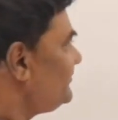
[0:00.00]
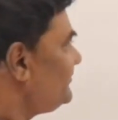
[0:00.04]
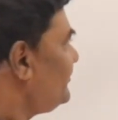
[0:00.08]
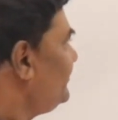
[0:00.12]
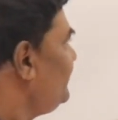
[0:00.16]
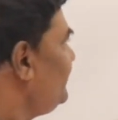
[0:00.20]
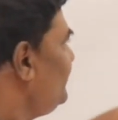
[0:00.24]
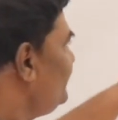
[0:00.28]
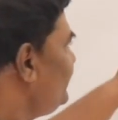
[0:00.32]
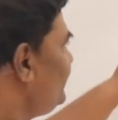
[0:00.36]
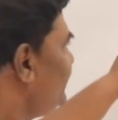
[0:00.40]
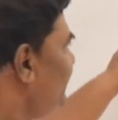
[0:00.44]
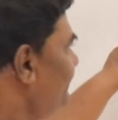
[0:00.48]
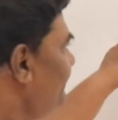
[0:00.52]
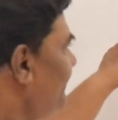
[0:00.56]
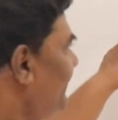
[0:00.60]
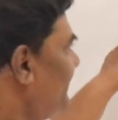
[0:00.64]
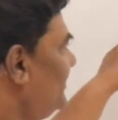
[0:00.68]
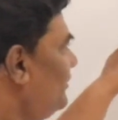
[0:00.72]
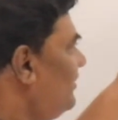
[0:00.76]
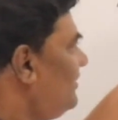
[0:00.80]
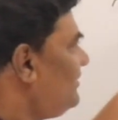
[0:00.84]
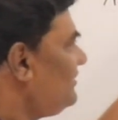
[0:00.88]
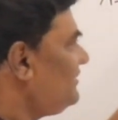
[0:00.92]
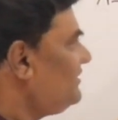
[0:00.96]
So using
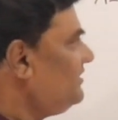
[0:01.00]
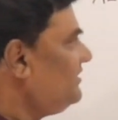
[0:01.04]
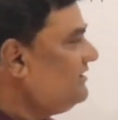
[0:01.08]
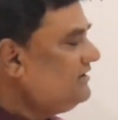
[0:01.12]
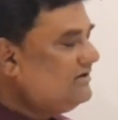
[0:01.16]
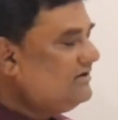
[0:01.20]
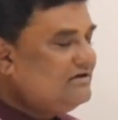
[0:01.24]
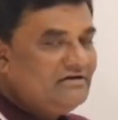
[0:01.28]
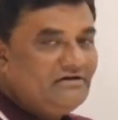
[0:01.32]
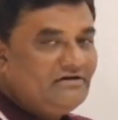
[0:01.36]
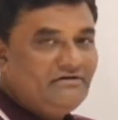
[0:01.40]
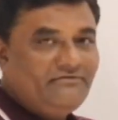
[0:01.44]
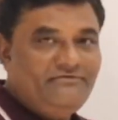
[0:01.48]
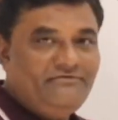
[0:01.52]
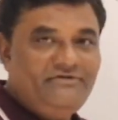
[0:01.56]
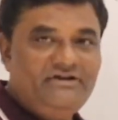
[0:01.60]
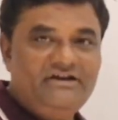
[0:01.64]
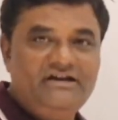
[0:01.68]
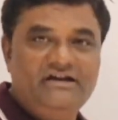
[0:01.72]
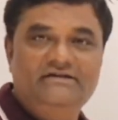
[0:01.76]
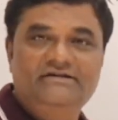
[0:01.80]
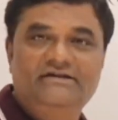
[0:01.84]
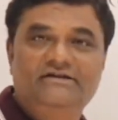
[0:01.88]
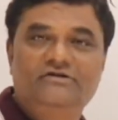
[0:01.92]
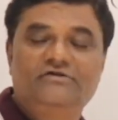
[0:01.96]
malloc, we
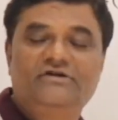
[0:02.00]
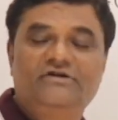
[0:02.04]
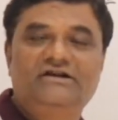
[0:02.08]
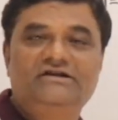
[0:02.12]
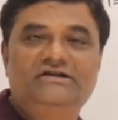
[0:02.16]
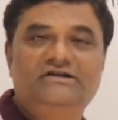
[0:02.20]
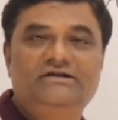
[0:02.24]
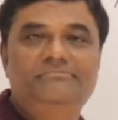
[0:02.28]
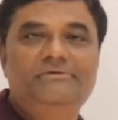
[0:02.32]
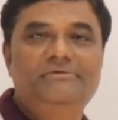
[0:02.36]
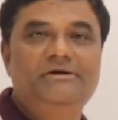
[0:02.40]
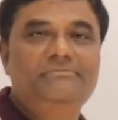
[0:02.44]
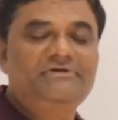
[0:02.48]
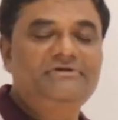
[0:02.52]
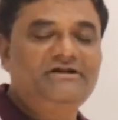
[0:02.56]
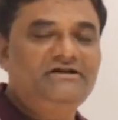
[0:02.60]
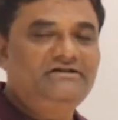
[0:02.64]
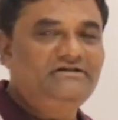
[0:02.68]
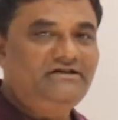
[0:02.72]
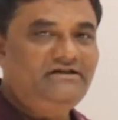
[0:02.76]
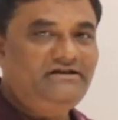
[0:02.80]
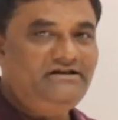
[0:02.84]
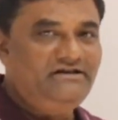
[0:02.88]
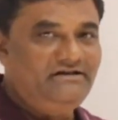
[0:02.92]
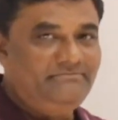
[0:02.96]
can allocate the memory
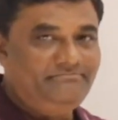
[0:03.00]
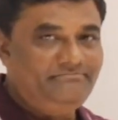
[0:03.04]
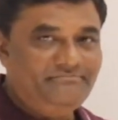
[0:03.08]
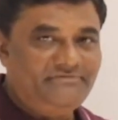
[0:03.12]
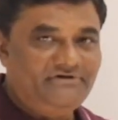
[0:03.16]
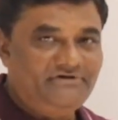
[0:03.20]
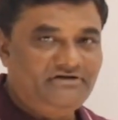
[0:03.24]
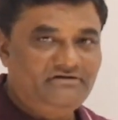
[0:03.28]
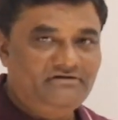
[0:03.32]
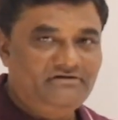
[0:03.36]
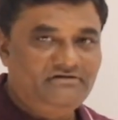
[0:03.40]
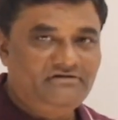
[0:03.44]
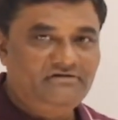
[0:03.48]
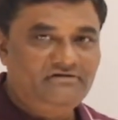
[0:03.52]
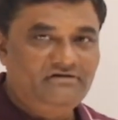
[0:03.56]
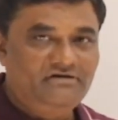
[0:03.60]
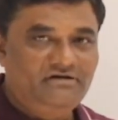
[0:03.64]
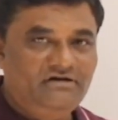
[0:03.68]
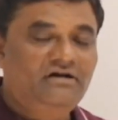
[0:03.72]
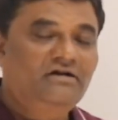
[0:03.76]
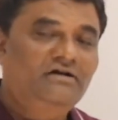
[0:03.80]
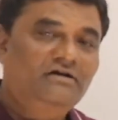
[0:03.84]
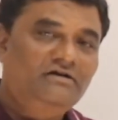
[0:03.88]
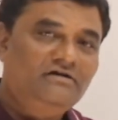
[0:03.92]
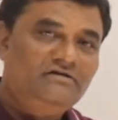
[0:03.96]
in a heap.
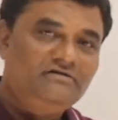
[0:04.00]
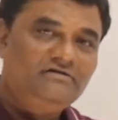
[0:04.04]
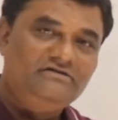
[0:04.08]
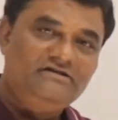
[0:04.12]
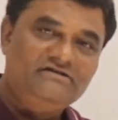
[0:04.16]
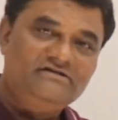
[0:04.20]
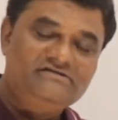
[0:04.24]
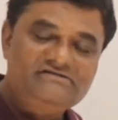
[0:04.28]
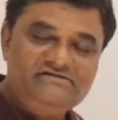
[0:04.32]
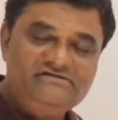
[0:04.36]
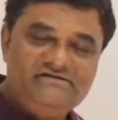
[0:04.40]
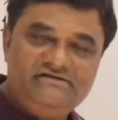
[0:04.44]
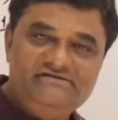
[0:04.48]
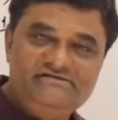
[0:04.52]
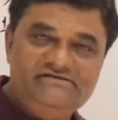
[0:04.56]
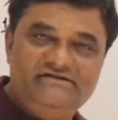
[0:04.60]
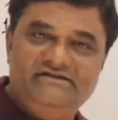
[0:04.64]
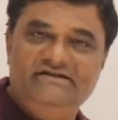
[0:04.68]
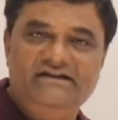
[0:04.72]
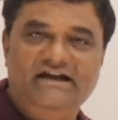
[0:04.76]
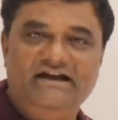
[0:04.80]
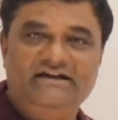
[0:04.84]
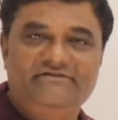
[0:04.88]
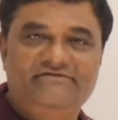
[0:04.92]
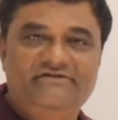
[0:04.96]
This is in
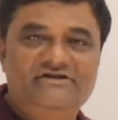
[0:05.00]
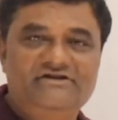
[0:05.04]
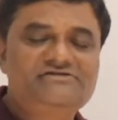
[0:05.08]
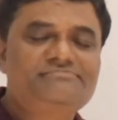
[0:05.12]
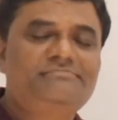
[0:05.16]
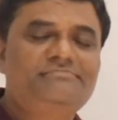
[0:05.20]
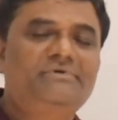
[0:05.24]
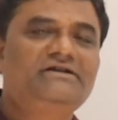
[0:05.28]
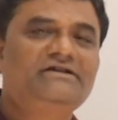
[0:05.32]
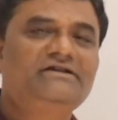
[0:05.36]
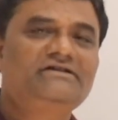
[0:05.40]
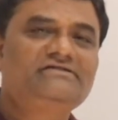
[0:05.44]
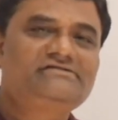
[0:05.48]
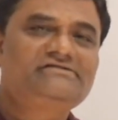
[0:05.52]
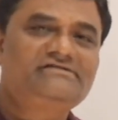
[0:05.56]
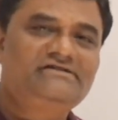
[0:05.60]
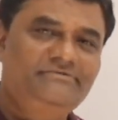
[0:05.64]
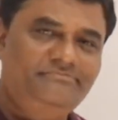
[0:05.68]
C language, but in